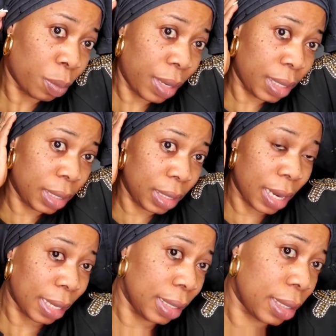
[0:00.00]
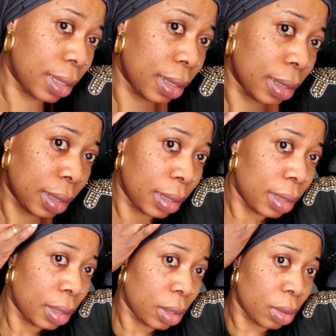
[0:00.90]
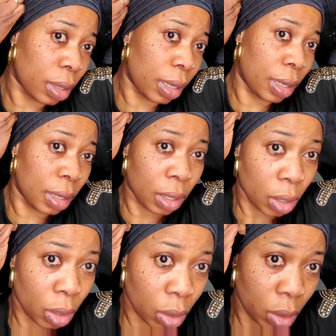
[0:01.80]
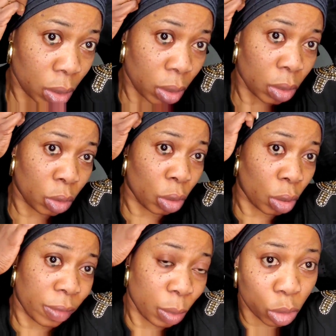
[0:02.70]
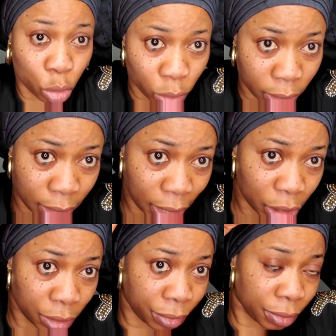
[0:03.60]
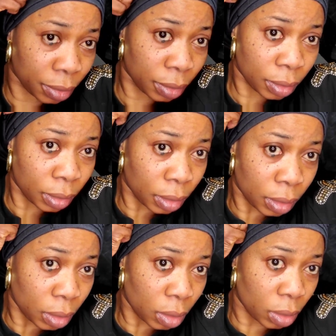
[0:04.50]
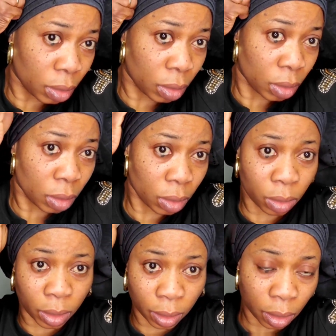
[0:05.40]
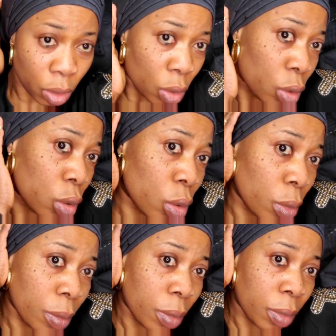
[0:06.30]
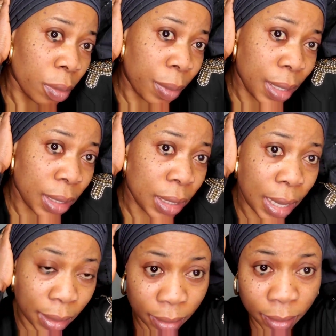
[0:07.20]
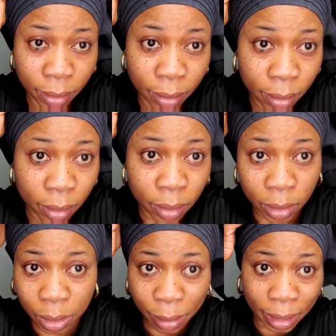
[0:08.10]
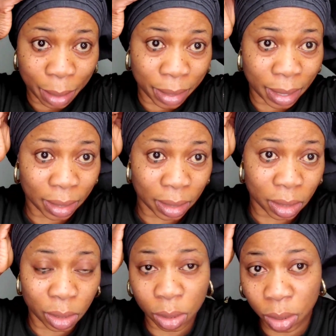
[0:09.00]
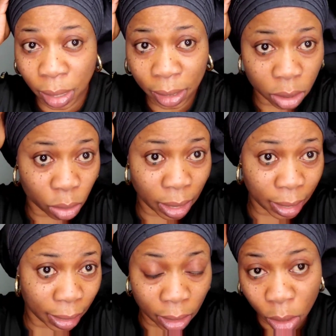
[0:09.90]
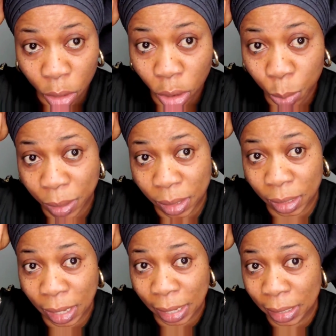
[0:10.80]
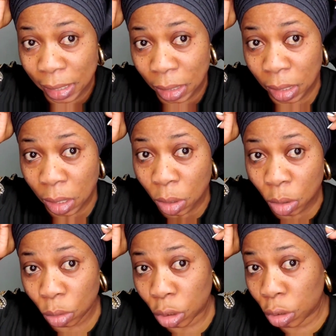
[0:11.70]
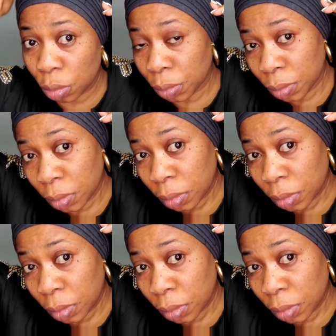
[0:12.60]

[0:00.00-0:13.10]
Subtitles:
Place it here like this. Okay. Don't cover what you already achieved. Okay. So place it here. This my camera is like it's not that clear. Just place it here like this. Continue.